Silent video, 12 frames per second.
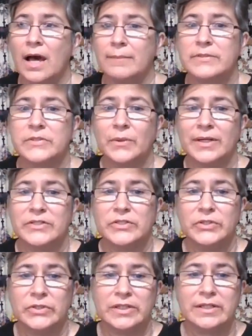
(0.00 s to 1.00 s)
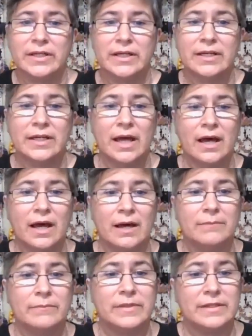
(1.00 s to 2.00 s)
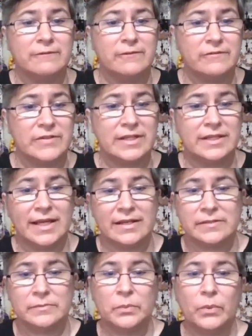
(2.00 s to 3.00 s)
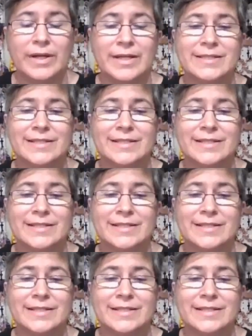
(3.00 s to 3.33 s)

So I took the 15,000 points